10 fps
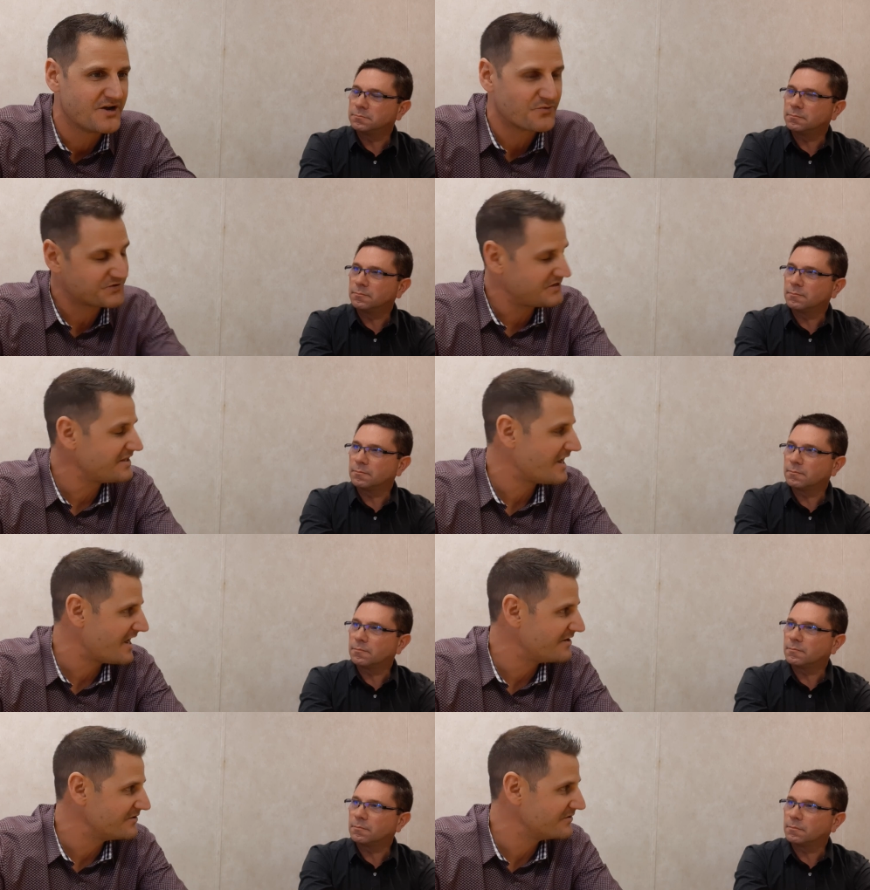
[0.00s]
Speaker 1: we're seeing
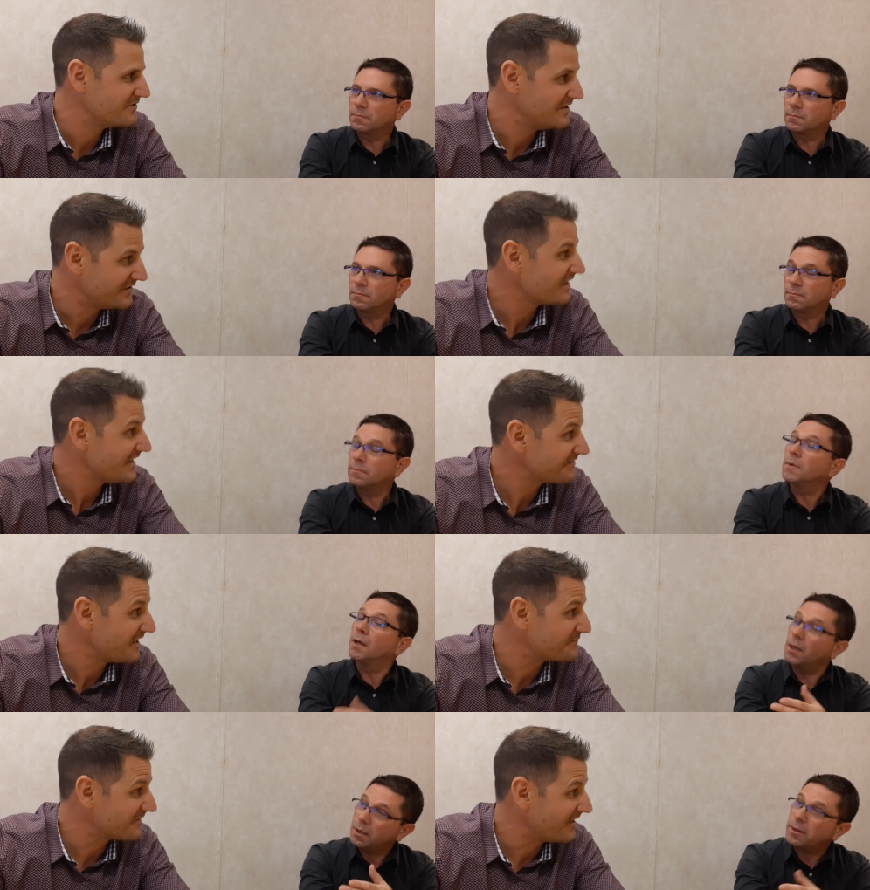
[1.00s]
that in the
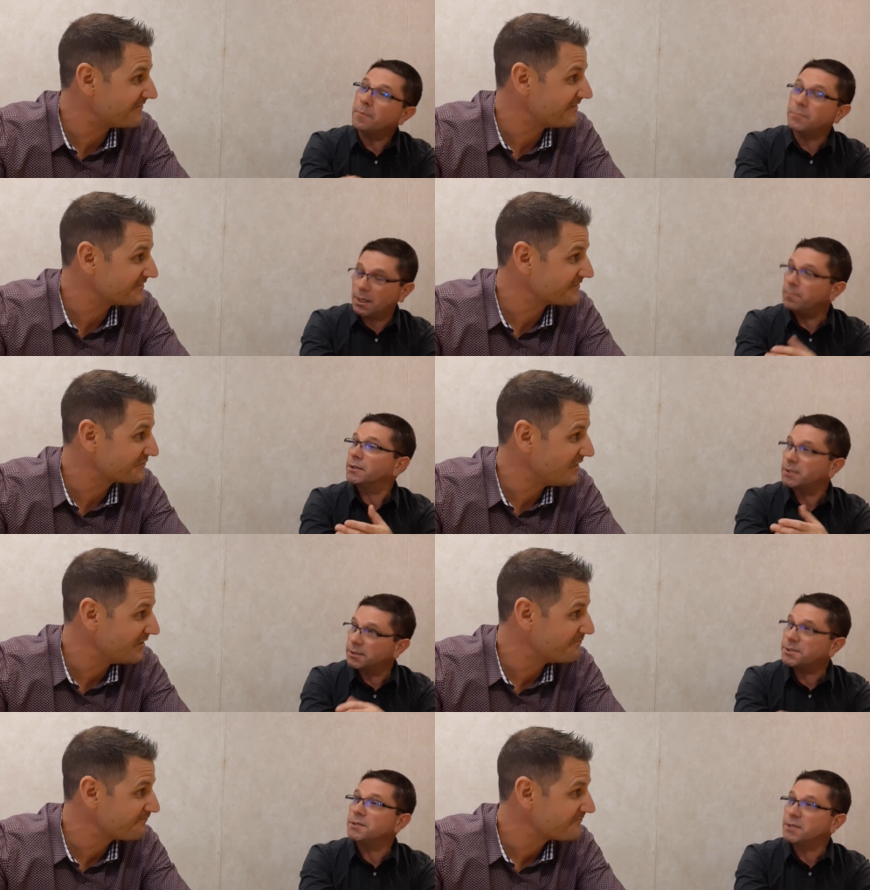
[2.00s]
landscape side of things as well.
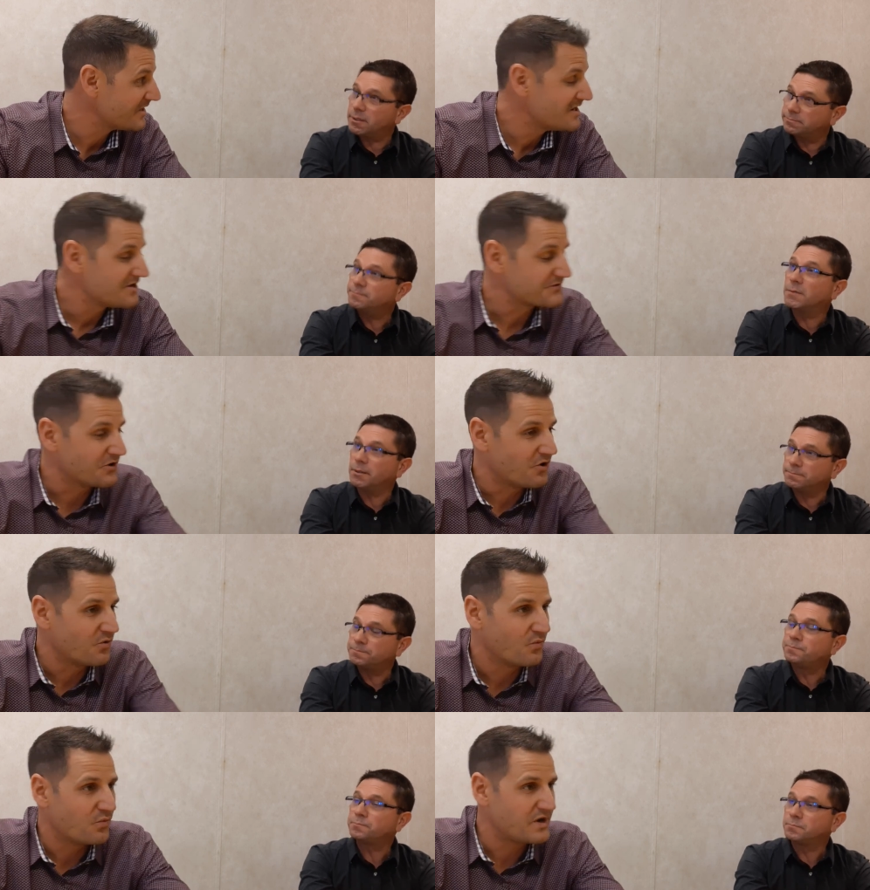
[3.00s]
That makes a lot of sense, yeah.
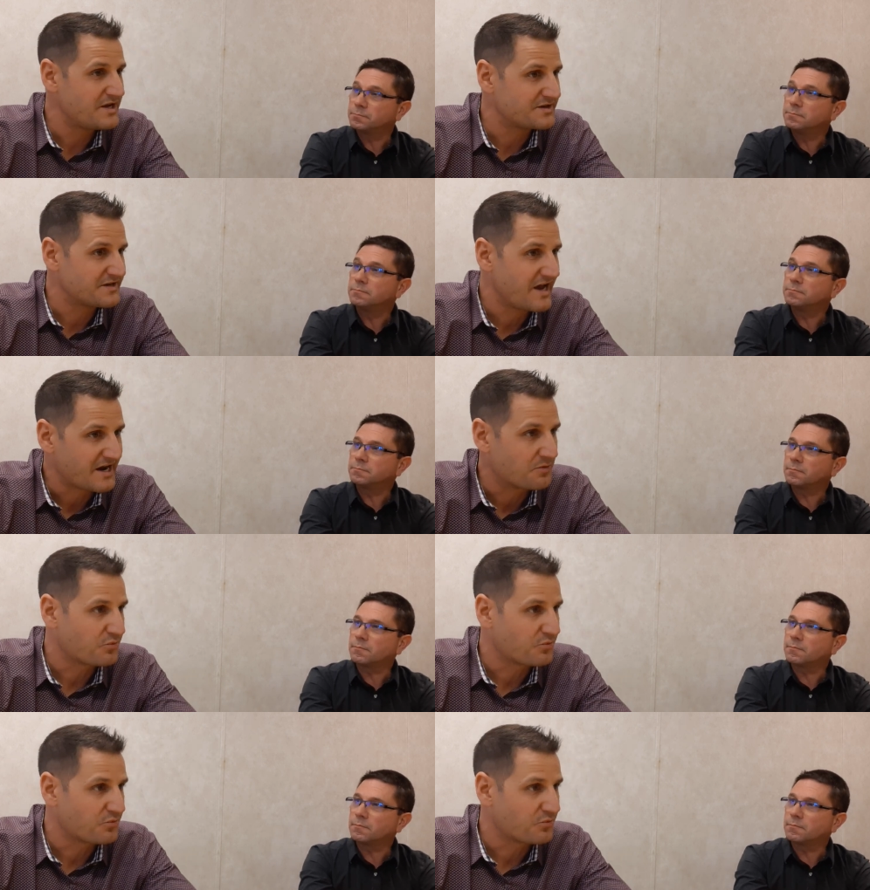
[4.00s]
So we attack a